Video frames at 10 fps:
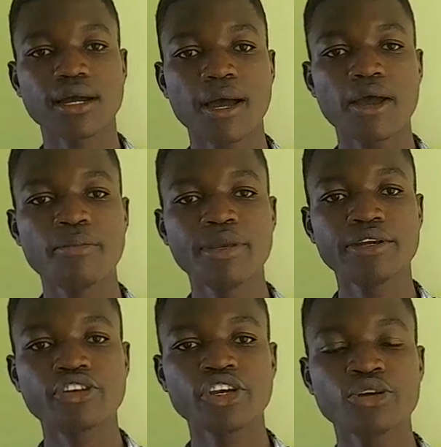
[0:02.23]
I'll
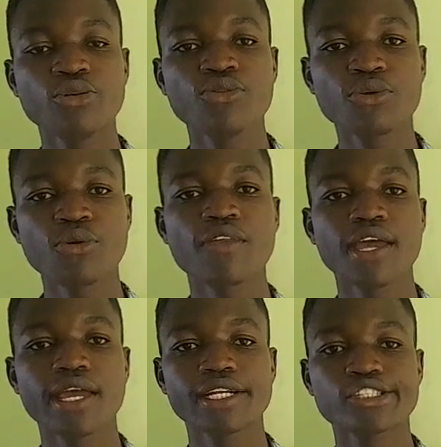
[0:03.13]
be taking you through
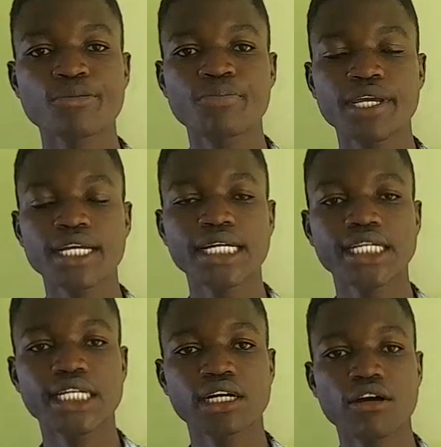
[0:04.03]
the topic
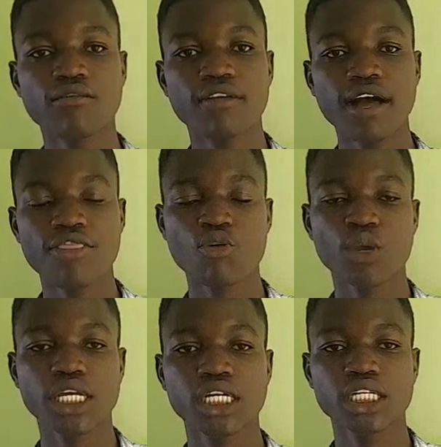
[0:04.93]
of
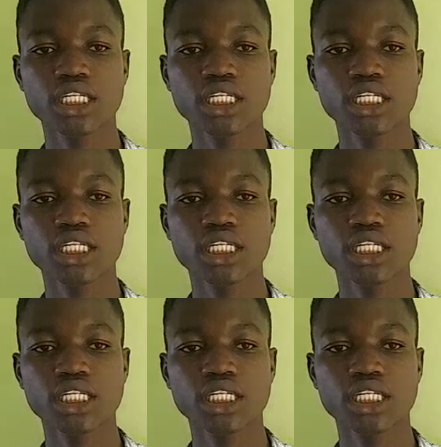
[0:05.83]
earthquake.